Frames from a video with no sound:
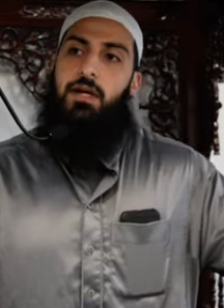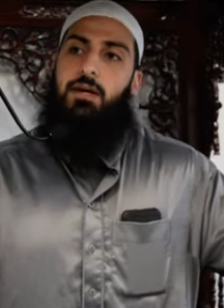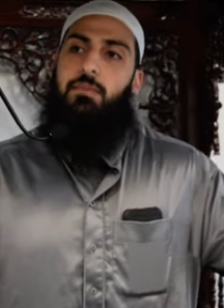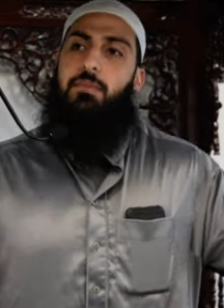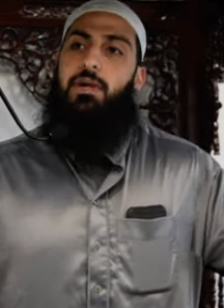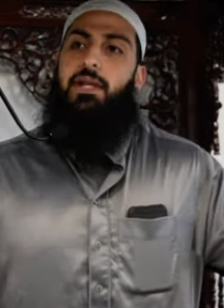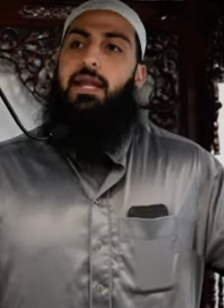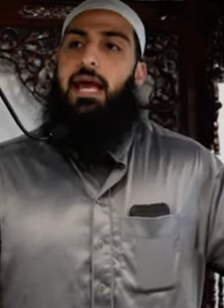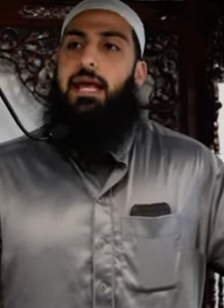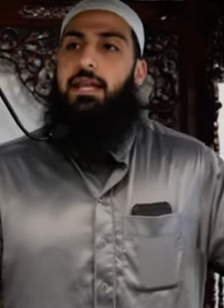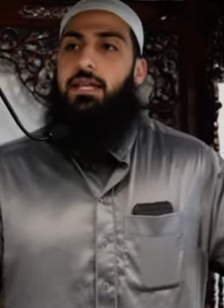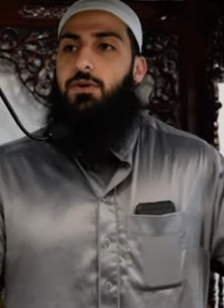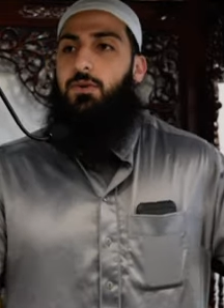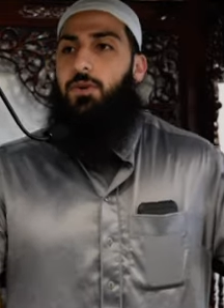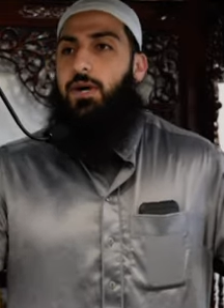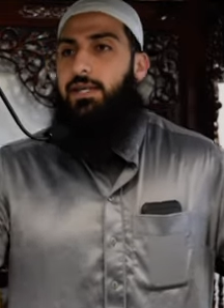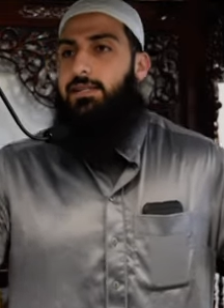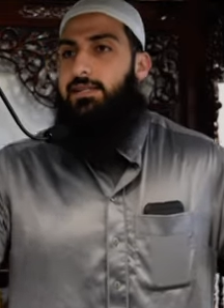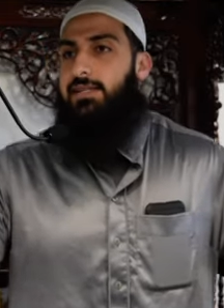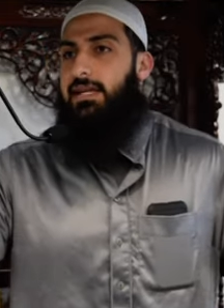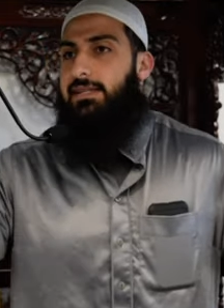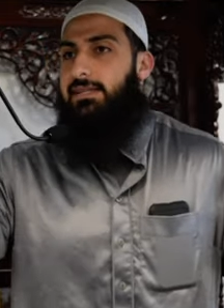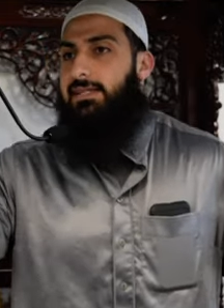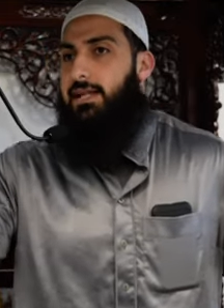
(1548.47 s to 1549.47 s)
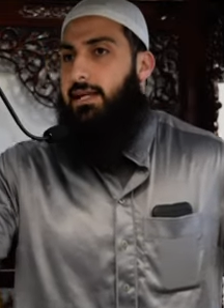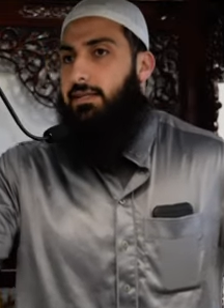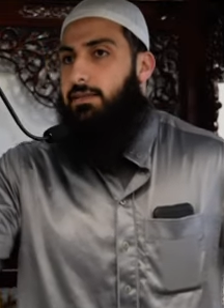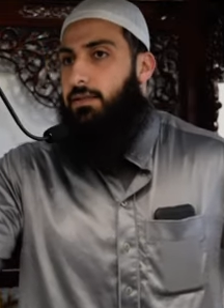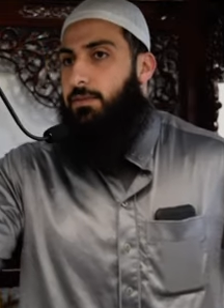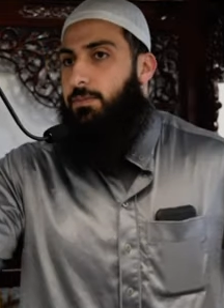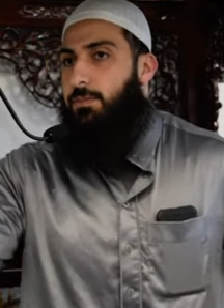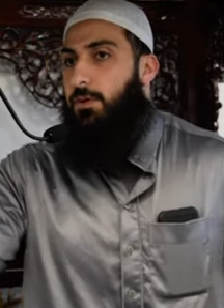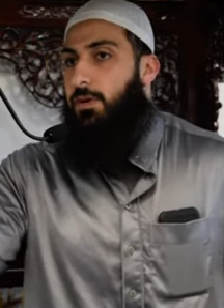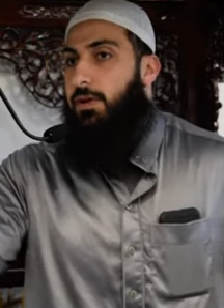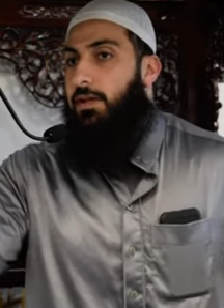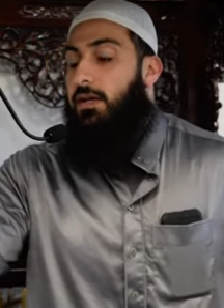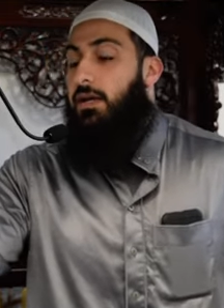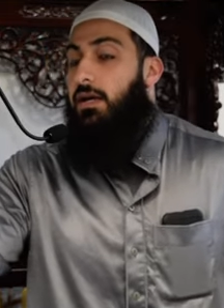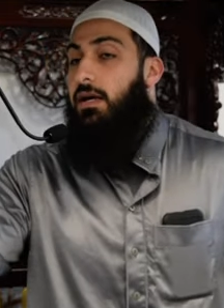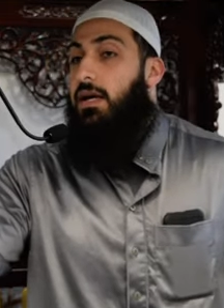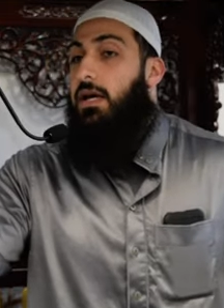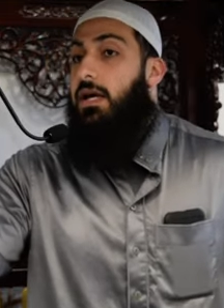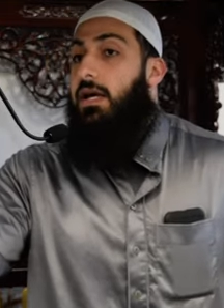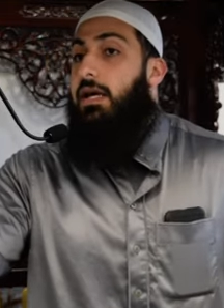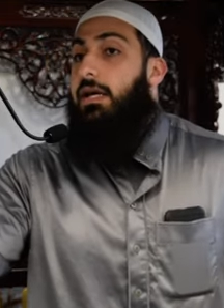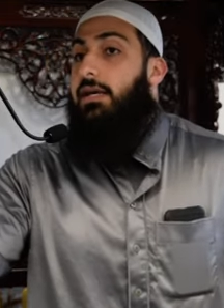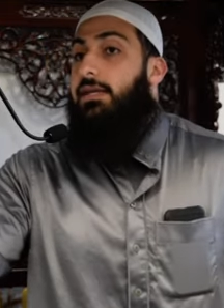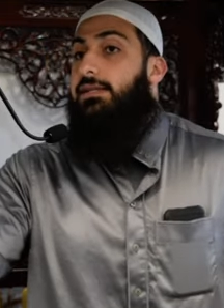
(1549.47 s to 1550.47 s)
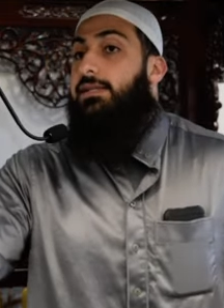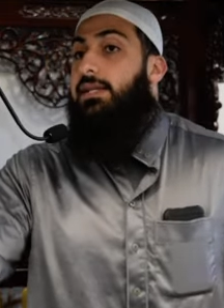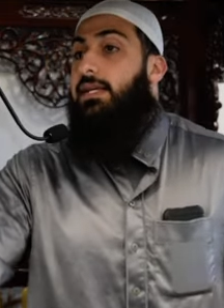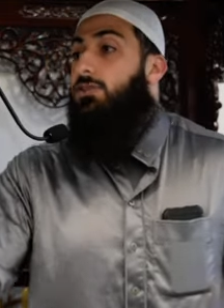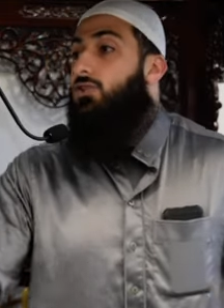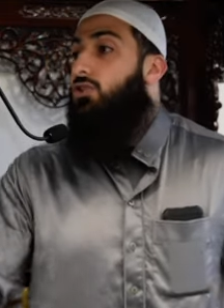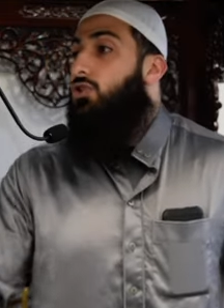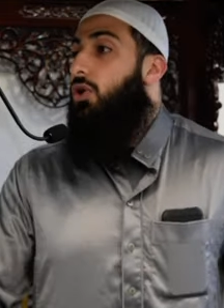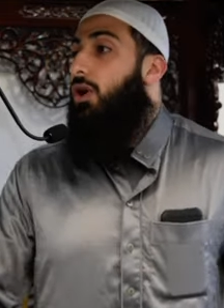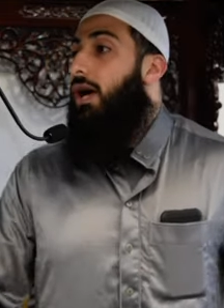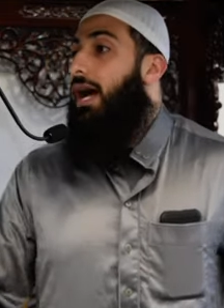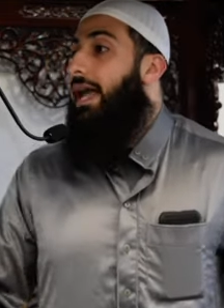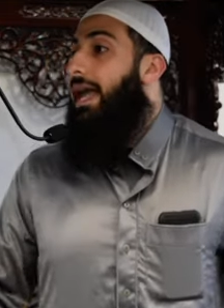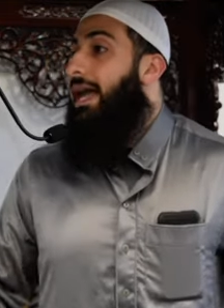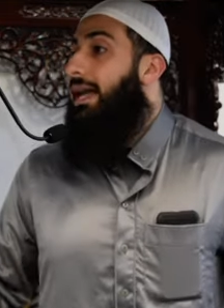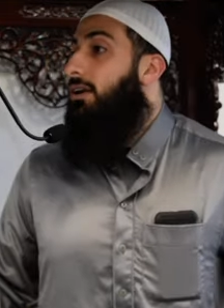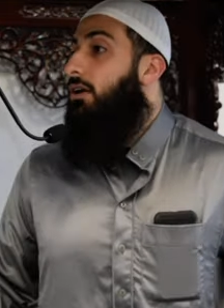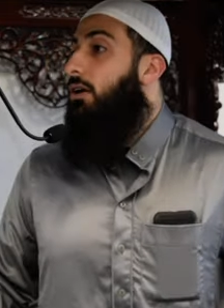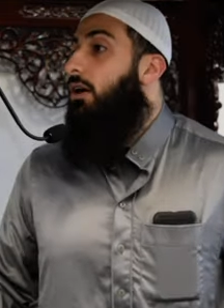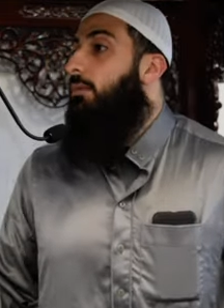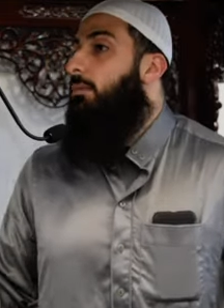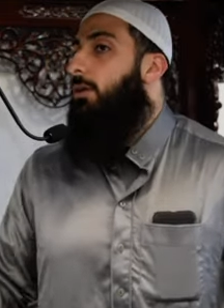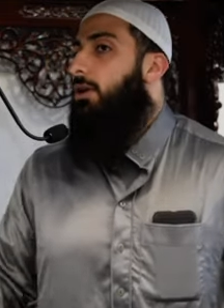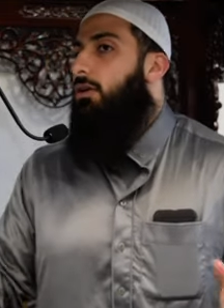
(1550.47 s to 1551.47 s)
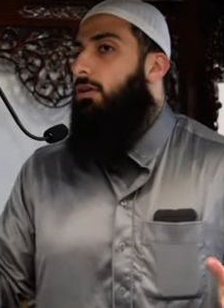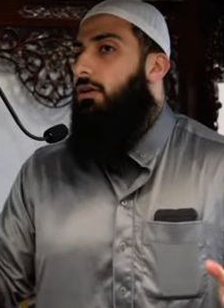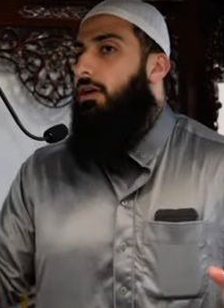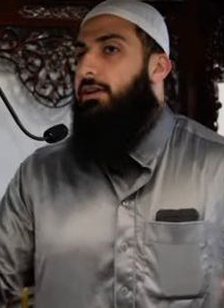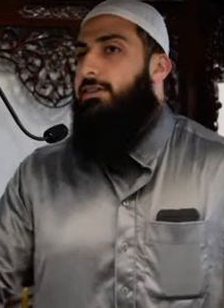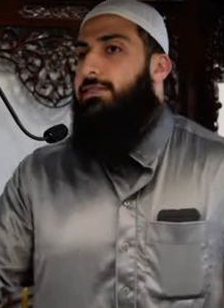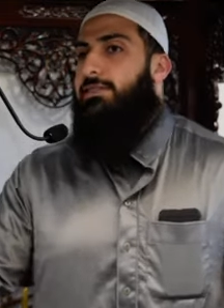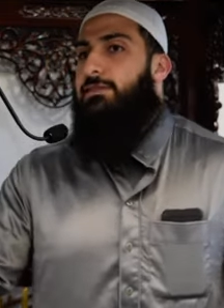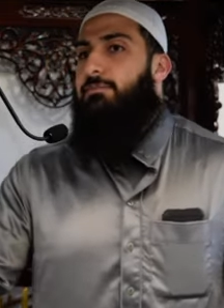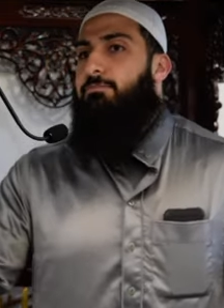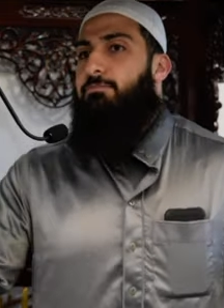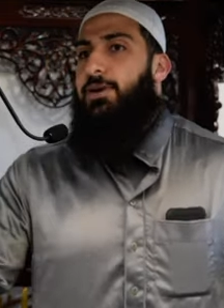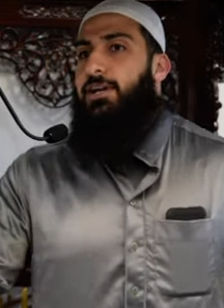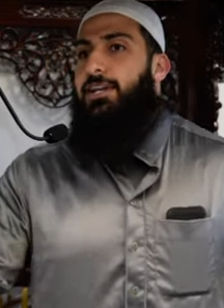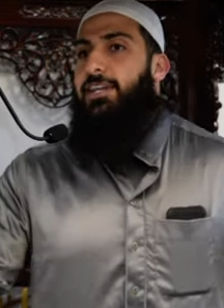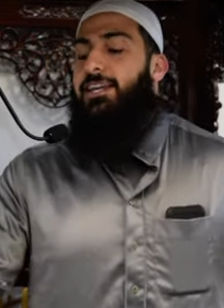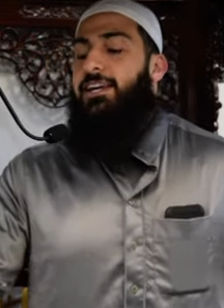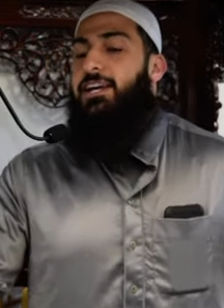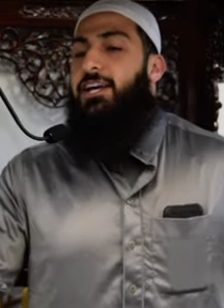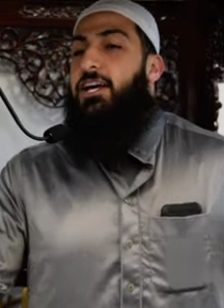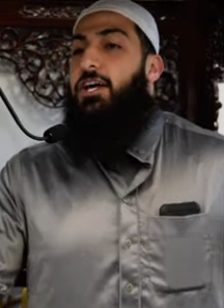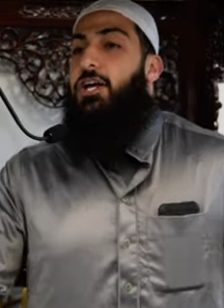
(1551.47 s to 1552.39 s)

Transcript: But anyways, that's not the point. He said, so I had come across some money.